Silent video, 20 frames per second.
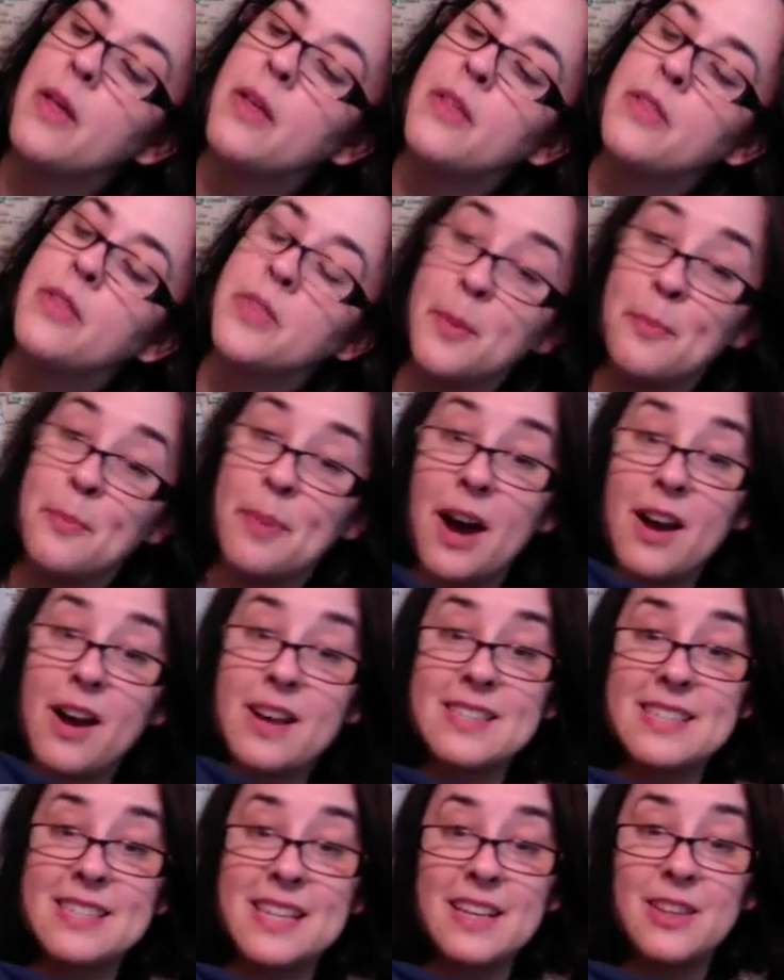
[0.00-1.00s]
The
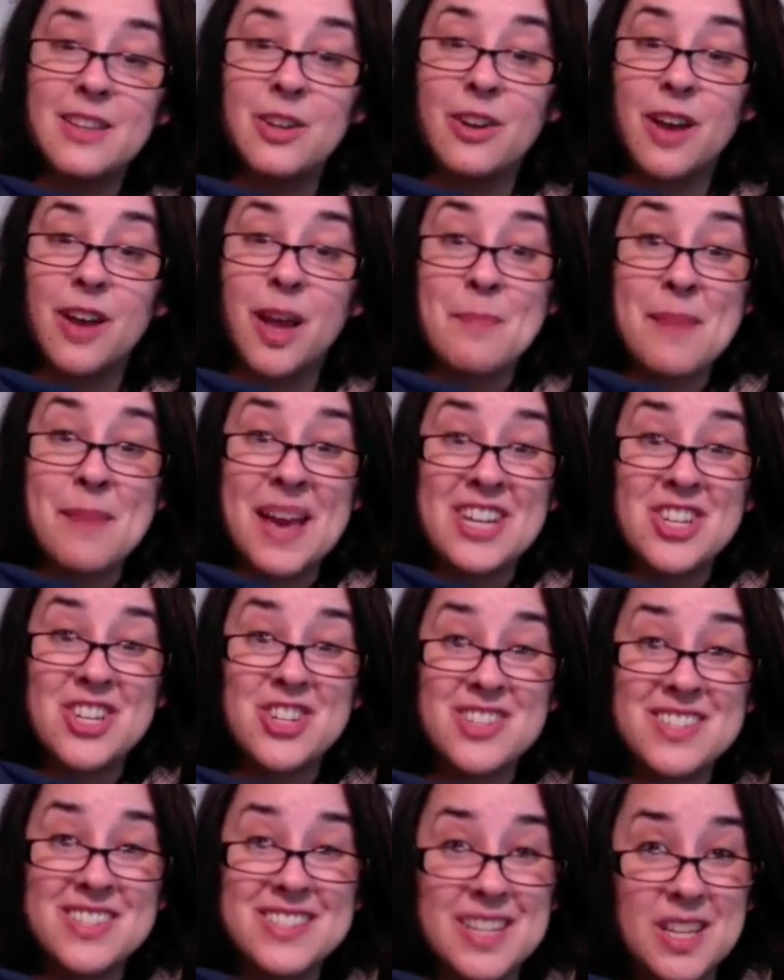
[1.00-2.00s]
boxing, look, I matched
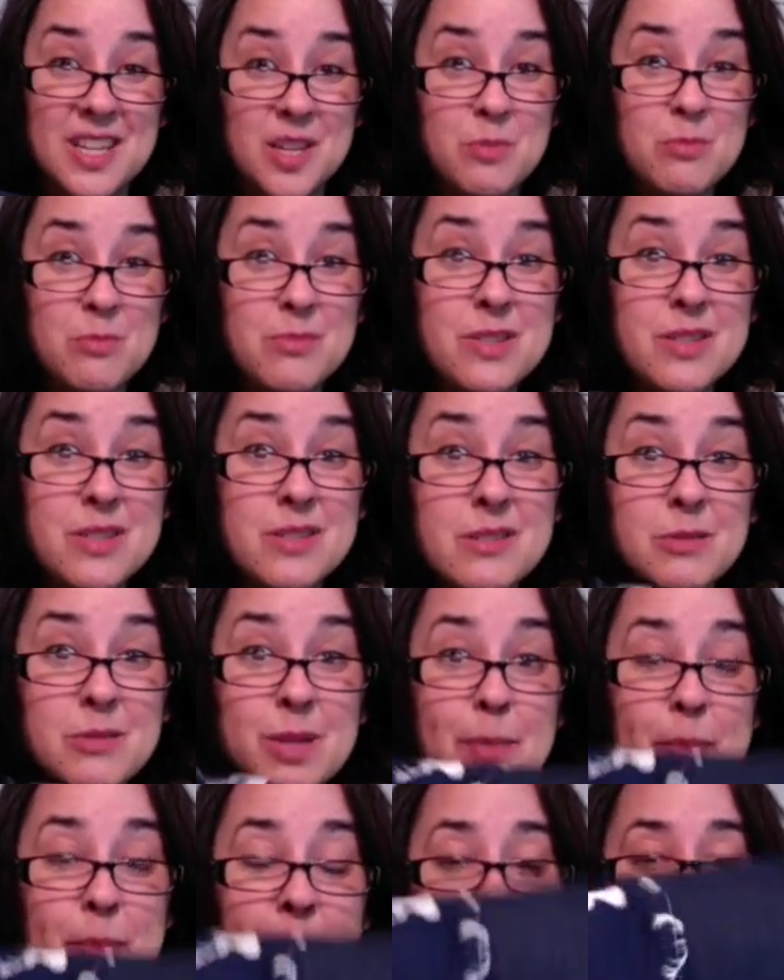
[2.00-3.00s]
the seams when I
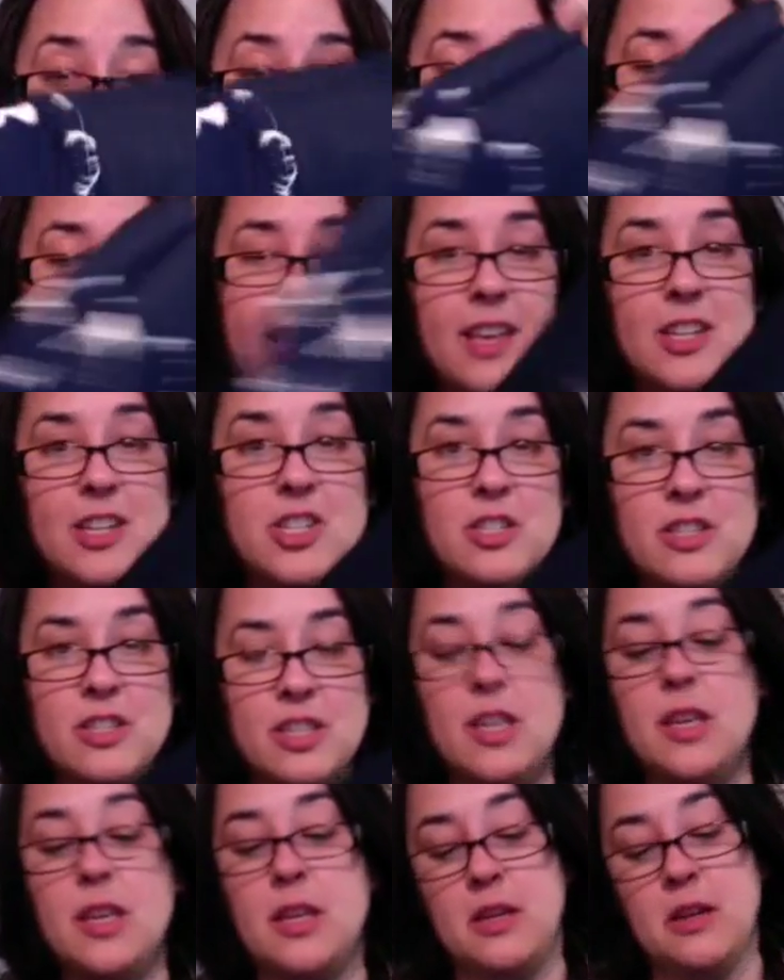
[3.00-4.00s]
boxed
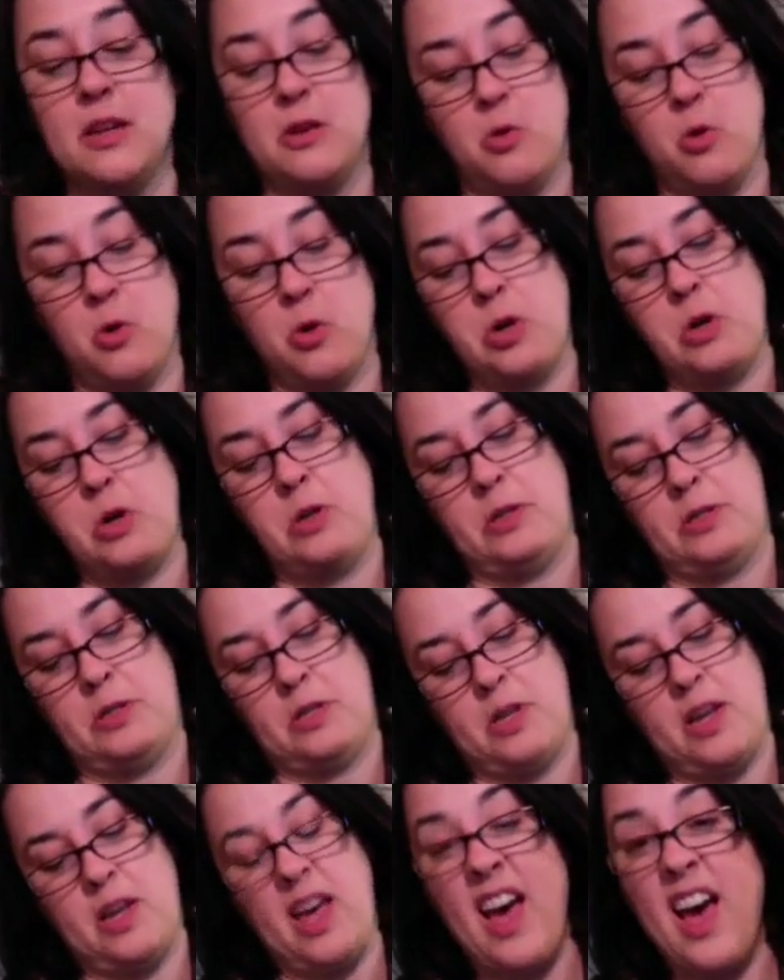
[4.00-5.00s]
the corners.
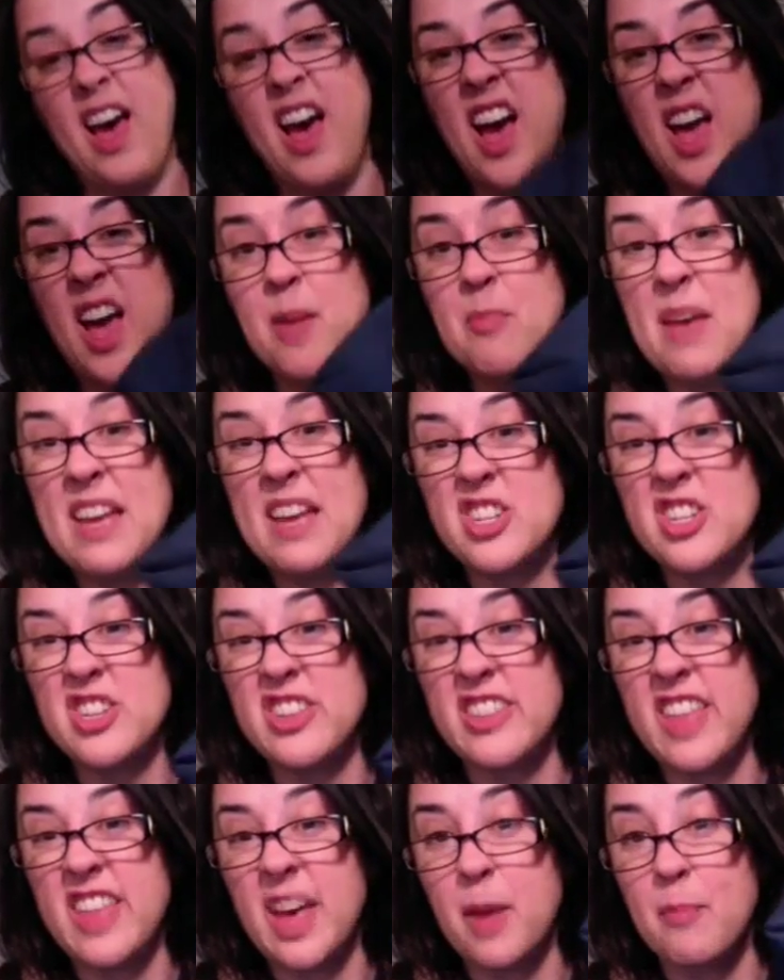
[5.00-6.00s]
I matched
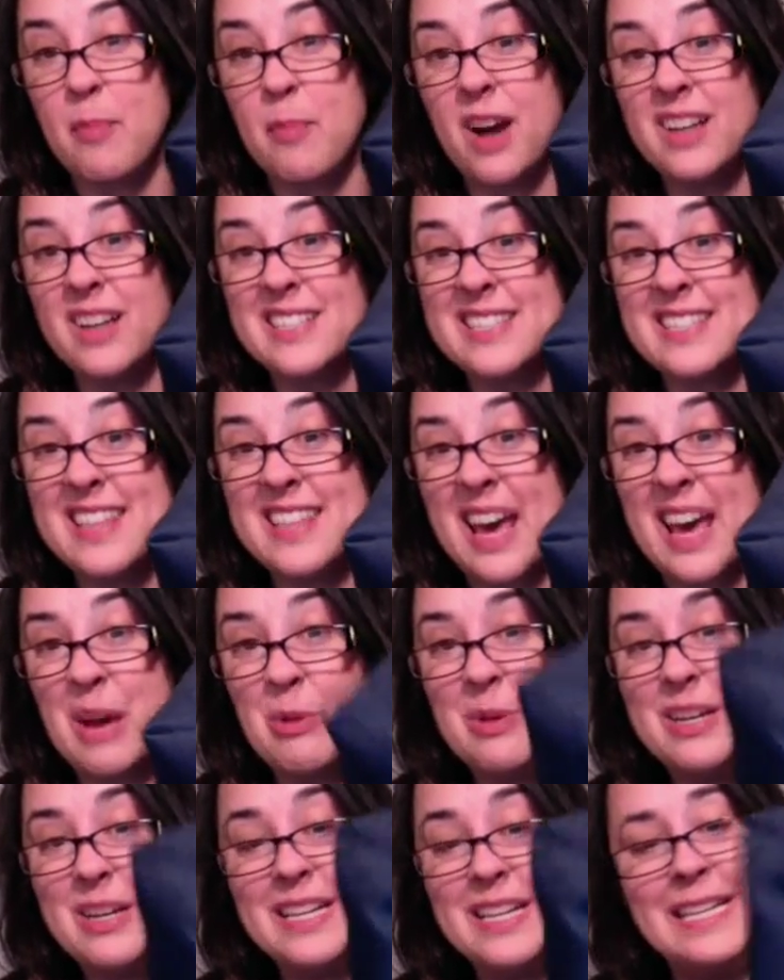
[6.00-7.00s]
that
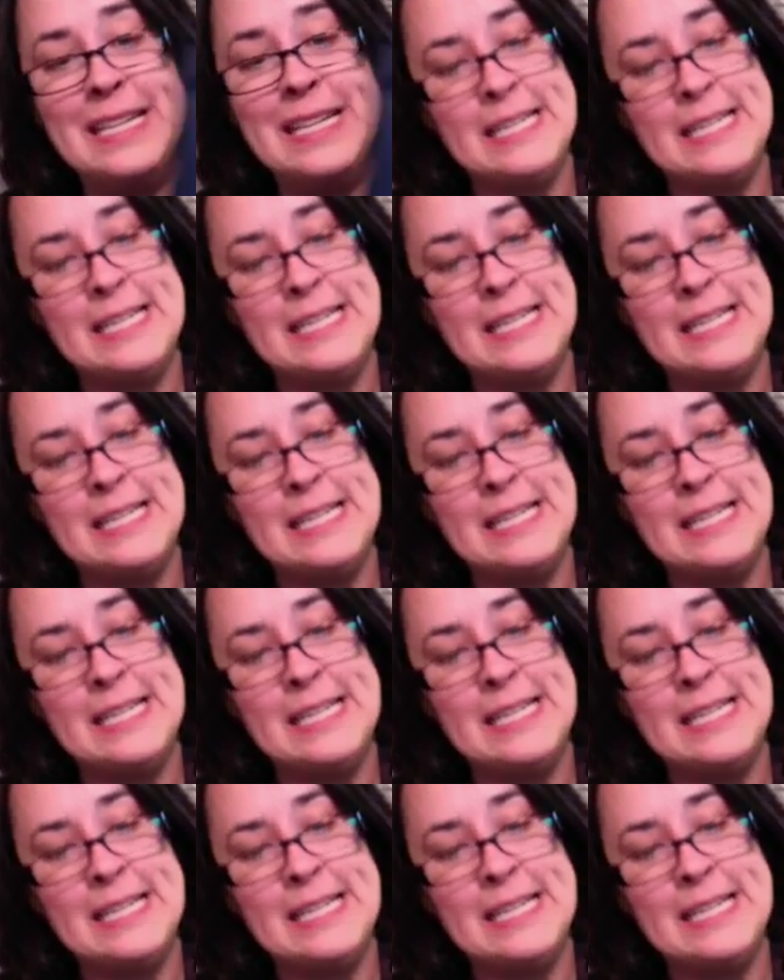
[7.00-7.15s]
one.